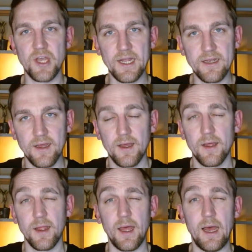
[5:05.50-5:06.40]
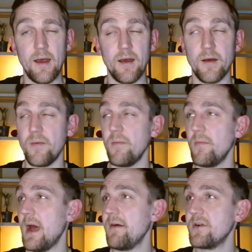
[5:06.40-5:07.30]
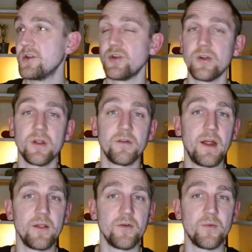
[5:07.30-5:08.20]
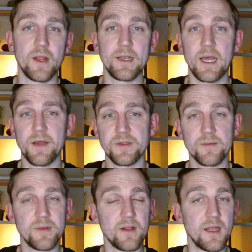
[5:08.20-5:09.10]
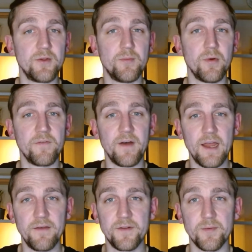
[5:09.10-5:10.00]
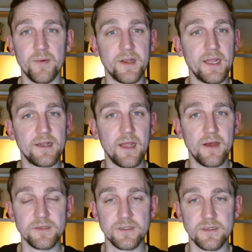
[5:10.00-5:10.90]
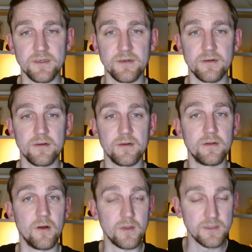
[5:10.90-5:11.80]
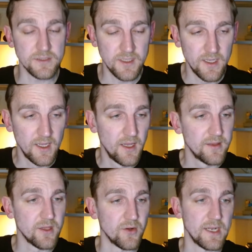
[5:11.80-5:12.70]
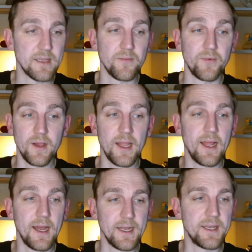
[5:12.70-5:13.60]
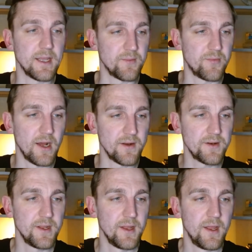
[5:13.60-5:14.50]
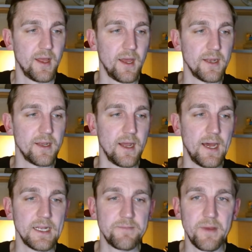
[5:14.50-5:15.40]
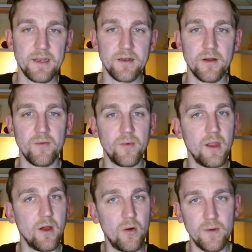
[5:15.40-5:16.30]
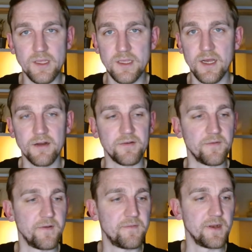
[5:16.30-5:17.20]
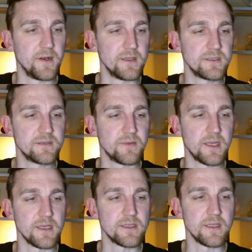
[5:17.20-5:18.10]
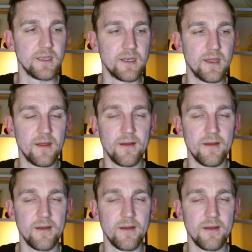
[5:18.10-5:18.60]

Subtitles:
chat, average order value right now is something like 2.5, 2.8 thousand dollars. So that's a really high ticket product. And the ad spend, we always start with $50 because in